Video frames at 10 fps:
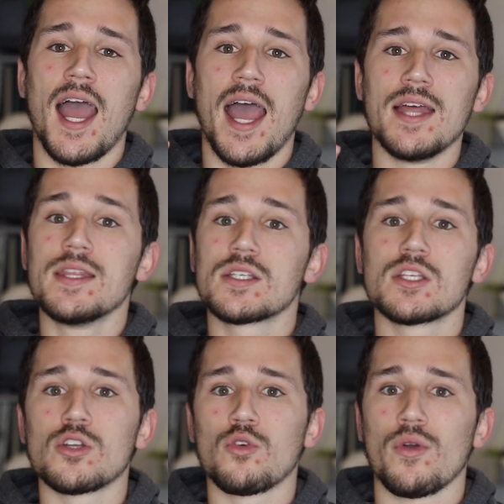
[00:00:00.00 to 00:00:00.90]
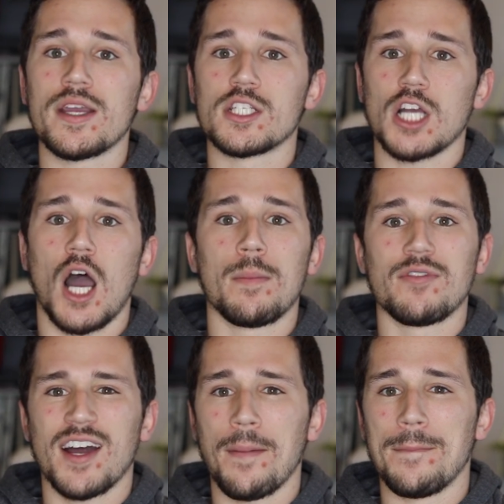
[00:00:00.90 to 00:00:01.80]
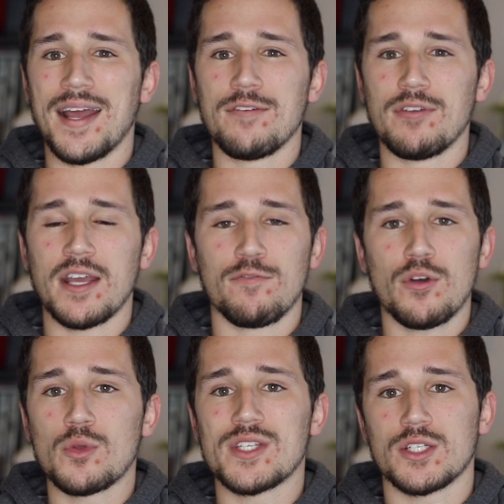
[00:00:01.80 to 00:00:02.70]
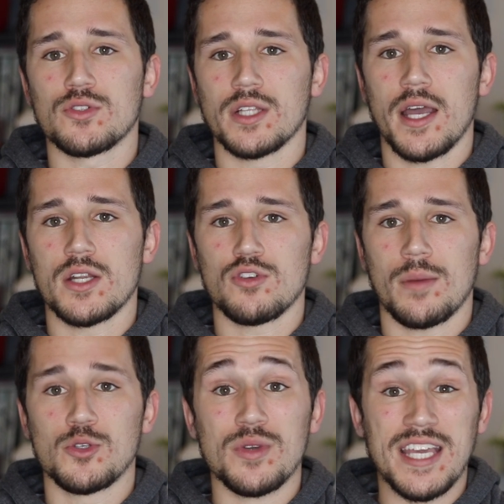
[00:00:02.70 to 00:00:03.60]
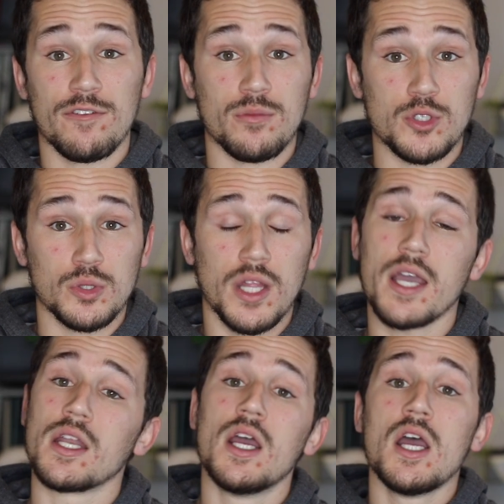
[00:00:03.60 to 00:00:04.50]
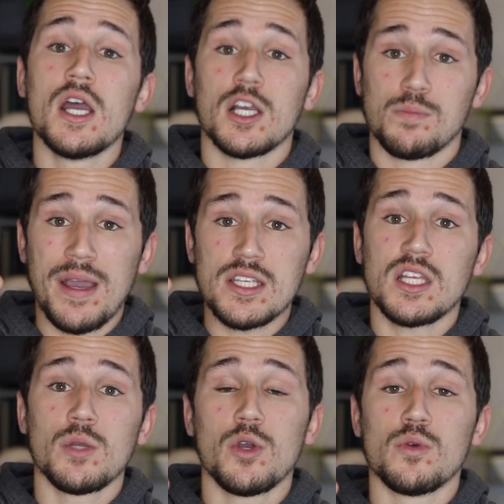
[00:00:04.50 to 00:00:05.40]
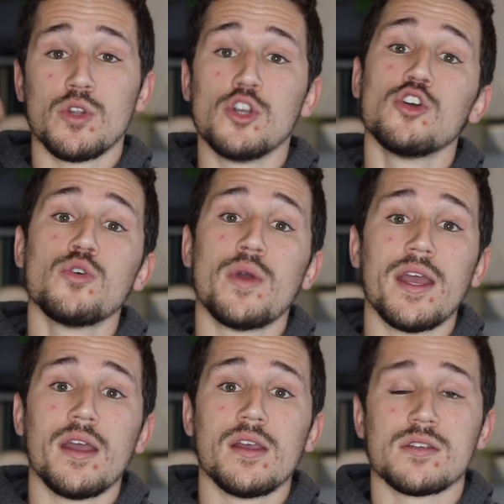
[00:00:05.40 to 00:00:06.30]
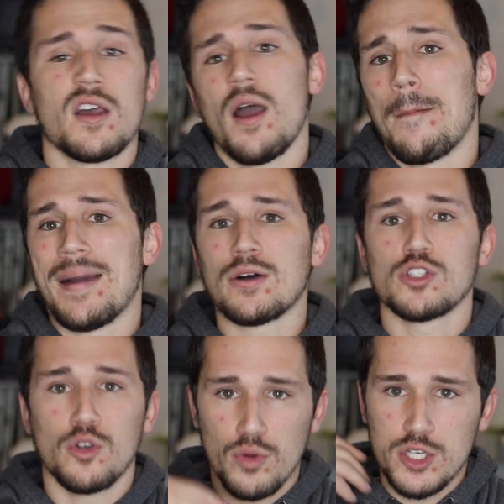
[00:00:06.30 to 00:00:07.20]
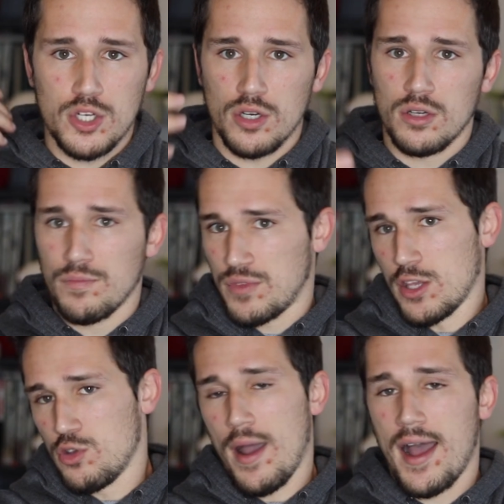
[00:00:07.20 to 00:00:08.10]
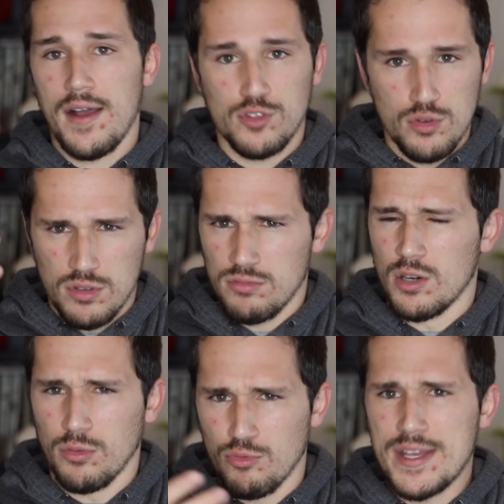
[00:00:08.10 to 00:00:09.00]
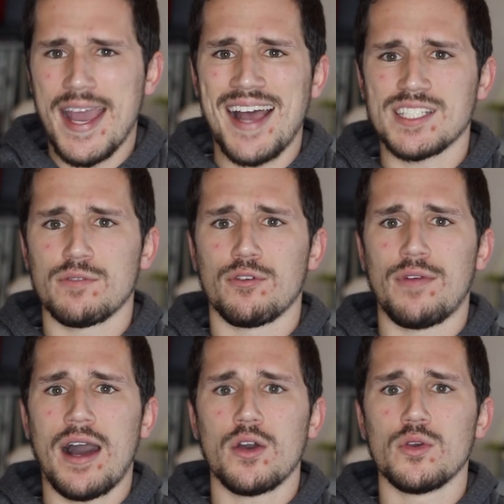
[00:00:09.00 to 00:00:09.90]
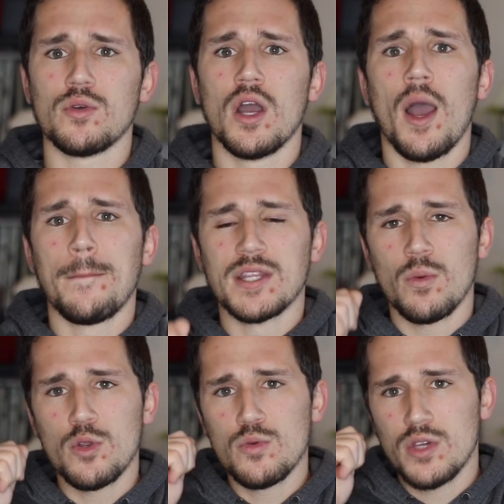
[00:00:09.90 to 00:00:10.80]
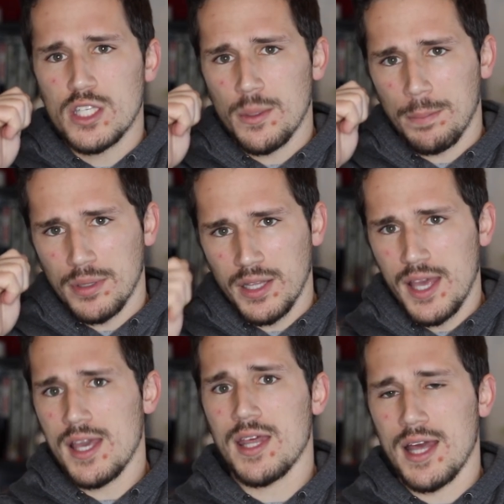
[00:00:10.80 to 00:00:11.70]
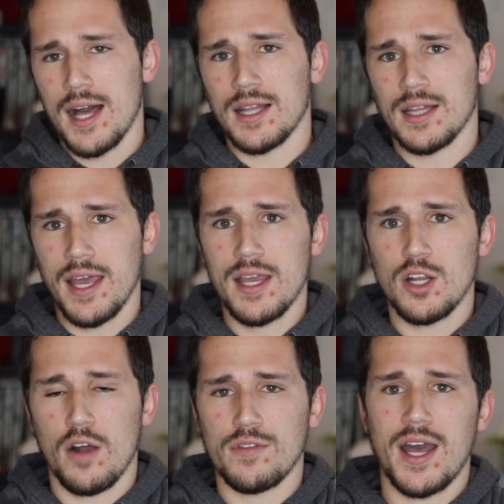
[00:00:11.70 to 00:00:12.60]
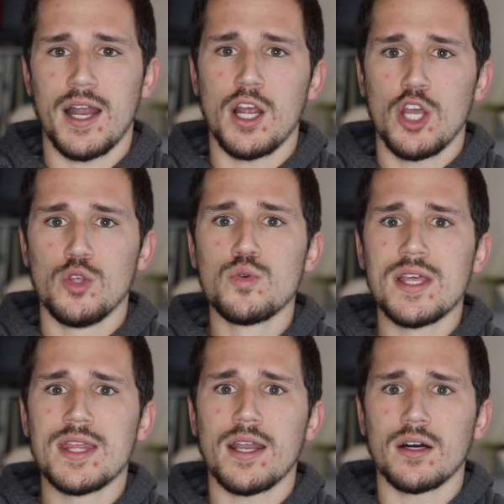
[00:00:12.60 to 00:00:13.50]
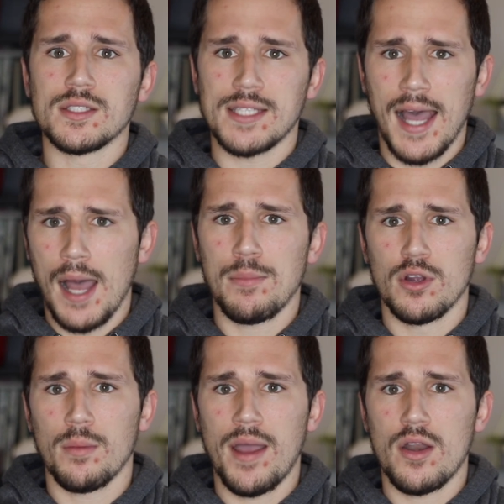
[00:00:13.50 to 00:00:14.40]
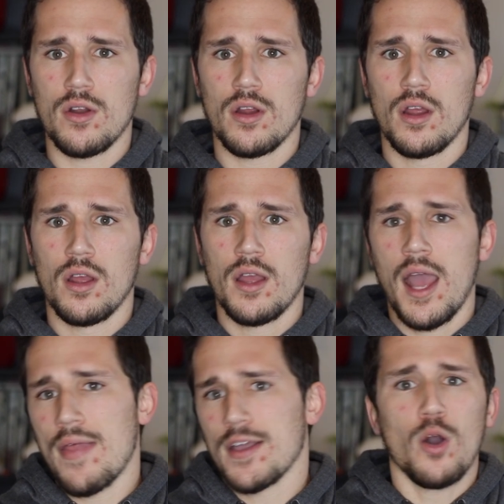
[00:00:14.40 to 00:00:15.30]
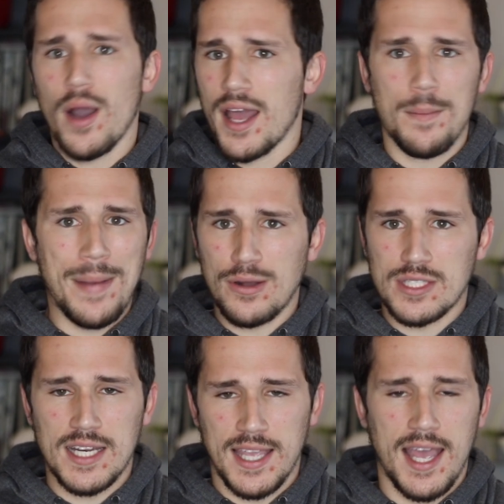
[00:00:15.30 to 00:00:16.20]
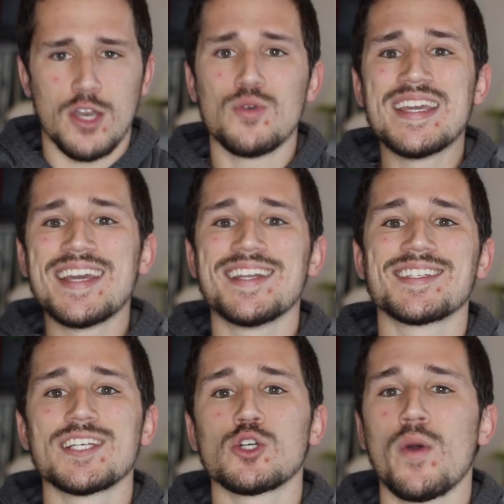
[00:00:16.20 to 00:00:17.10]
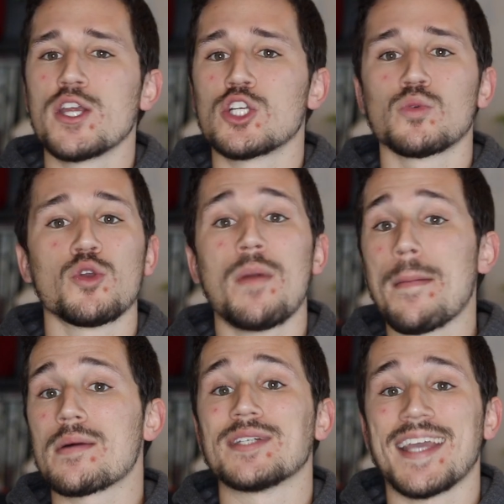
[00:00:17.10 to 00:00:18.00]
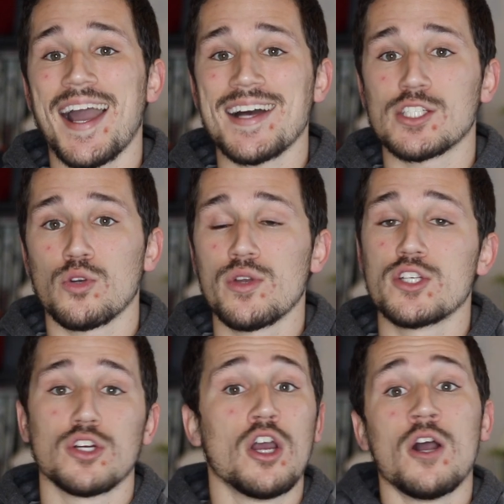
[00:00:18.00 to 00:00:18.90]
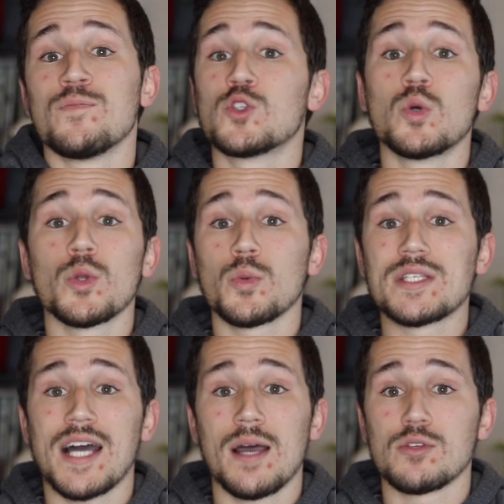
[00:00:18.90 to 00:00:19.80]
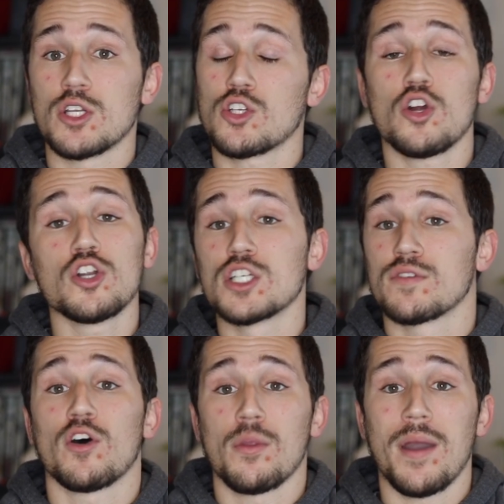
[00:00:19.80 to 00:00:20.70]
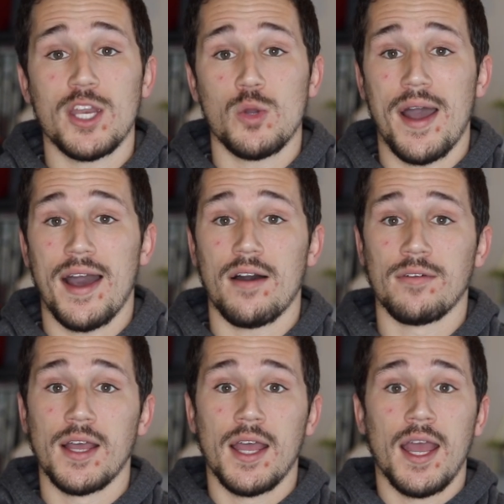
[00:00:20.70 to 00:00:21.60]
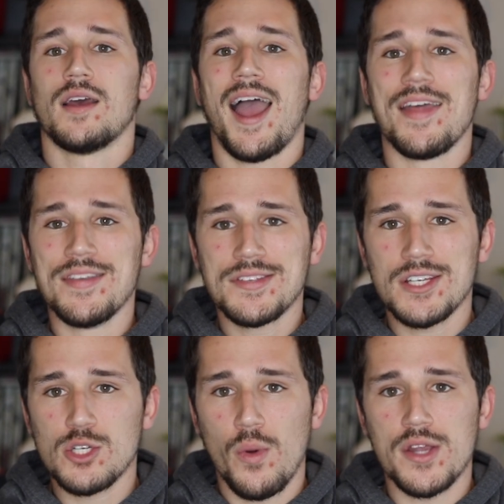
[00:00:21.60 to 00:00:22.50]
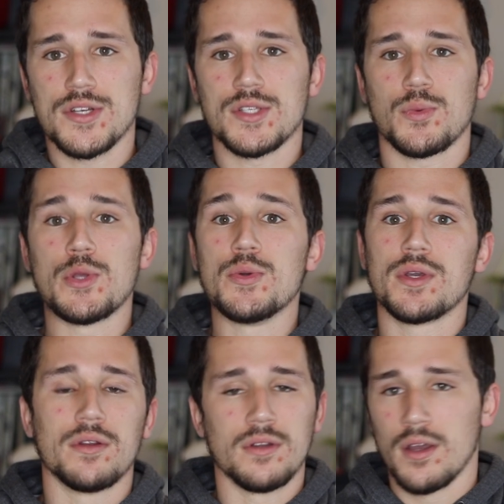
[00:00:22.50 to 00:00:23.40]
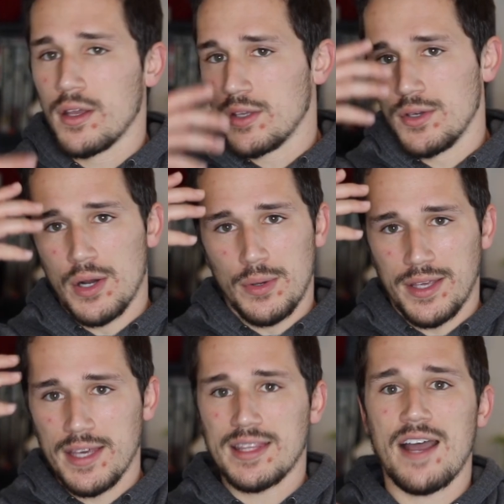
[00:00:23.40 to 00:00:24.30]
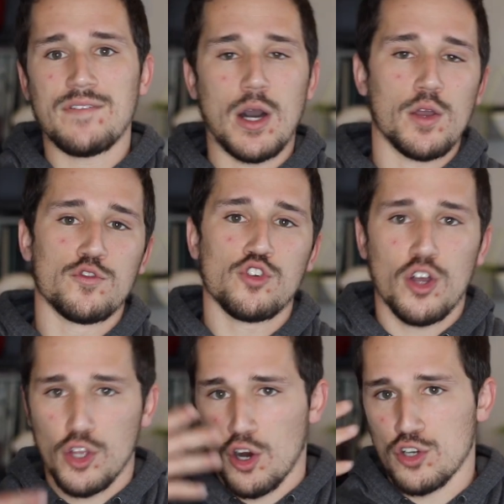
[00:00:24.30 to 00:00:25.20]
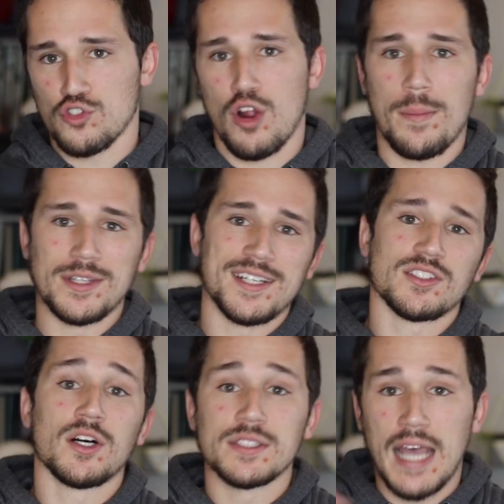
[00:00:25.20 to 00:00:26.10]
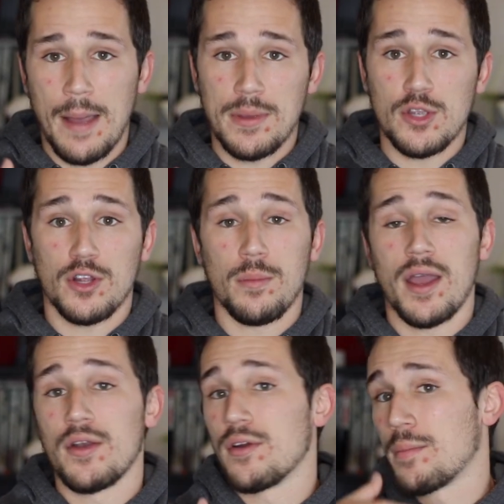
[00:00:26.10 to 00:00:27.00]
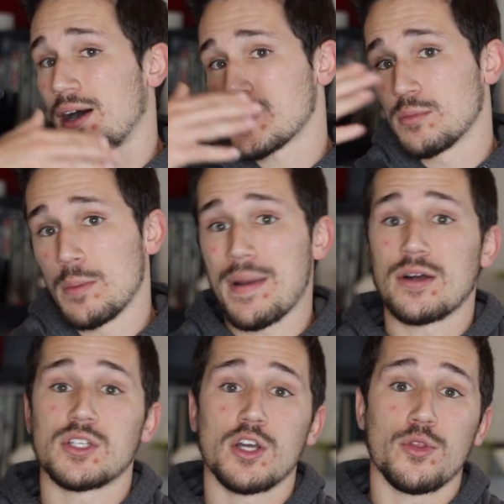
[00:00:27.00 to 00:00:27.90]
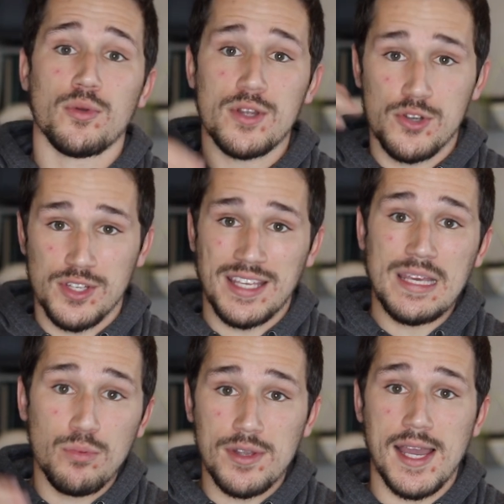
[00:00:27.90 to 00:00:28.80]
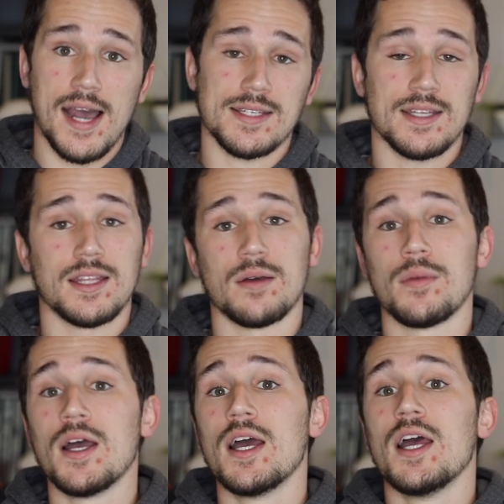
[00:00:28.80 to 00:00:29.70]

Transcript: And this does a great job of kind of benefiting from those extra land drops you get from Shulane. Because basically what you can do is bounce a creature that you have so you can, you know, recast it for value. But then when you get to play that land off of that, you can then untap your commander and then go ahead and bounce it again. You can get into situations where you might be able to cast a creature two or three times in a turn because of all the mana you have and these situations where you can you know get that value drawing the cards dropping lands untapping your commander and possibly bouncing other creatures to keep recasting them